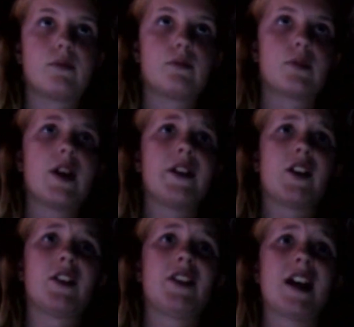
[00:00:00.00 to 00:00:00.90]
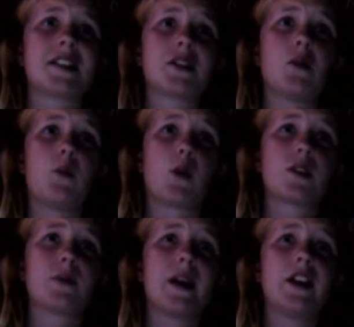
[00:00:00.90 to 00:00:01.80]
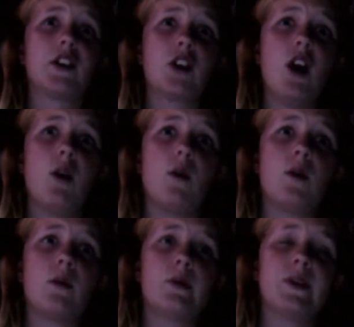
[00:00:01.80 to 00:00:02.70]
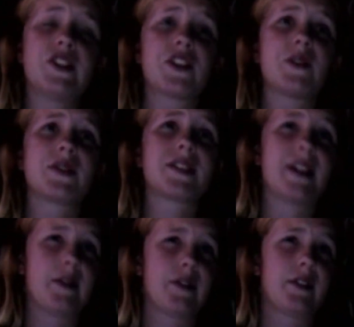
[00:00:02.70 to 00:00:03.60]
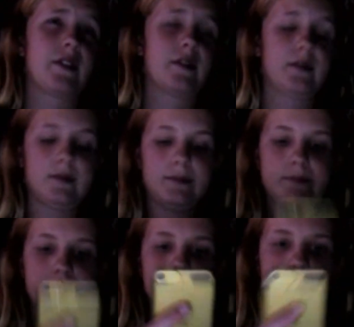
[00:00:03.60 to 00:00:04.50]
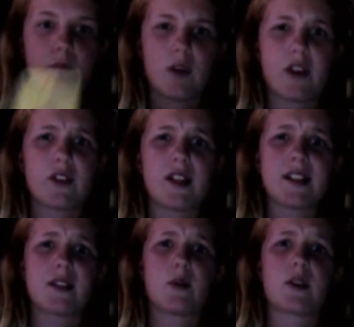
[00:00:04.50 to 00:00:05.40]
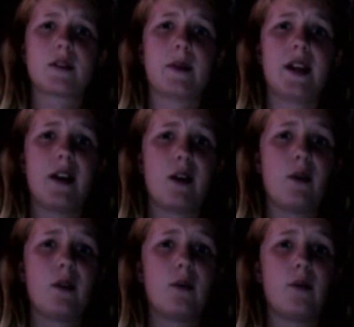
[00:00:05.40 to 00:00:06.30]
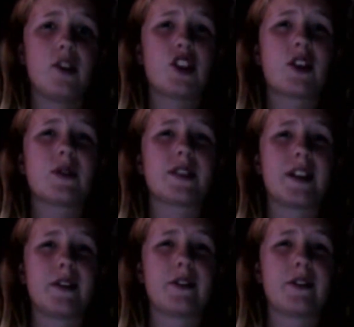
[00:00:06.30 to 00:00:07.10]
Brother, that's the worst way to go. We should go south. Brother, that's the worst way to go. We should go south.